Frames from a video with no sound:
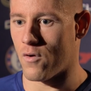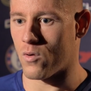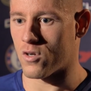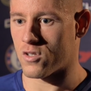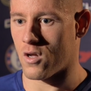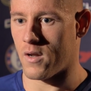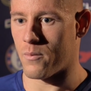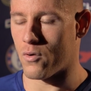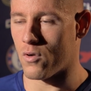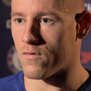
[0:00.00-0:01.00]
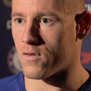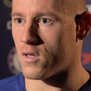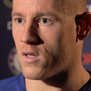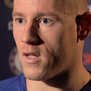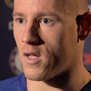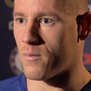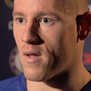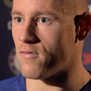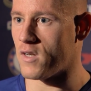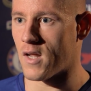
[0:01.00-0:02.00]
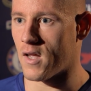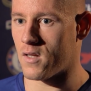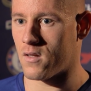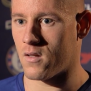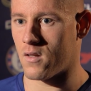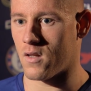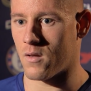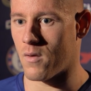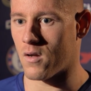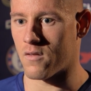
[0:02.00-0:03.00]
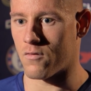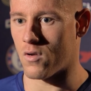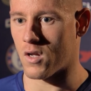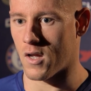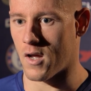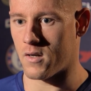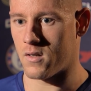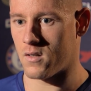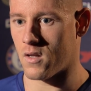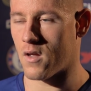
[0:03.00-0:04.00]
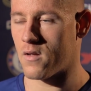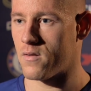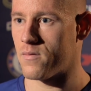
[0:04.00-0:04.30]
focused on improving every day. I'll give all I can. Yeah.